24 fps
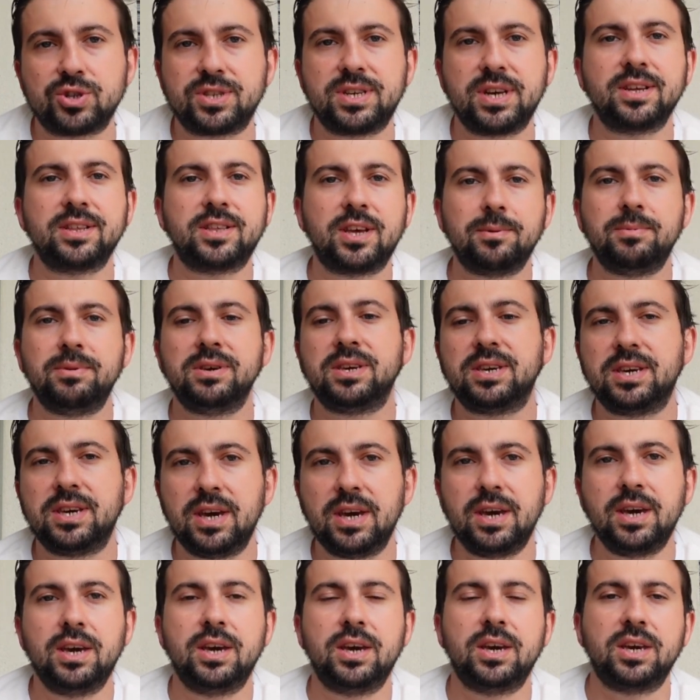main expense is,
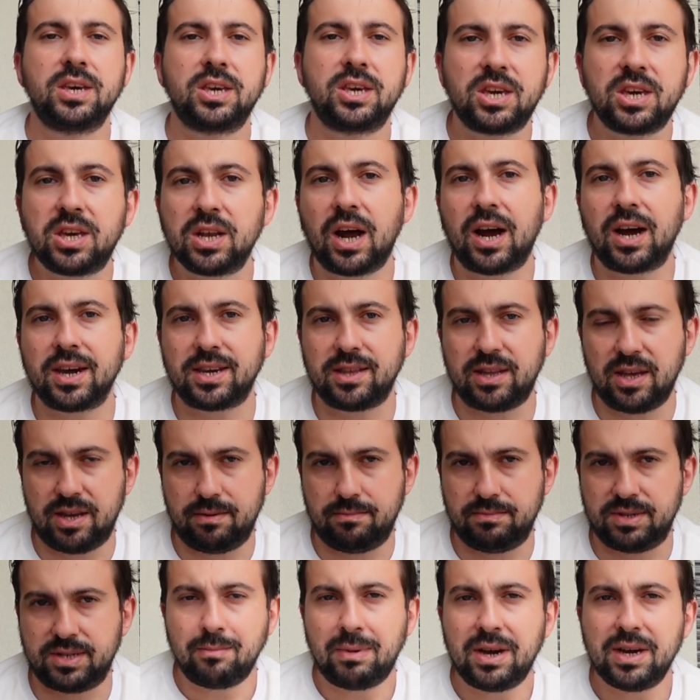it is of course our
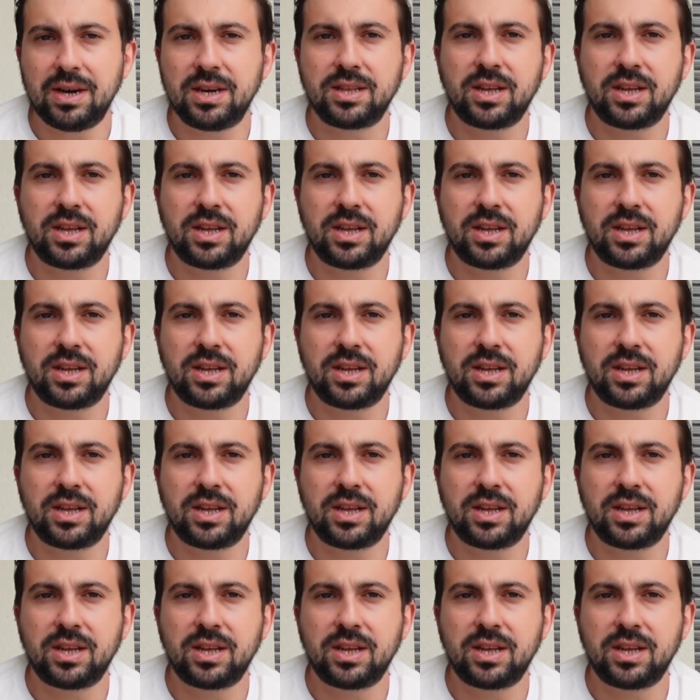rent.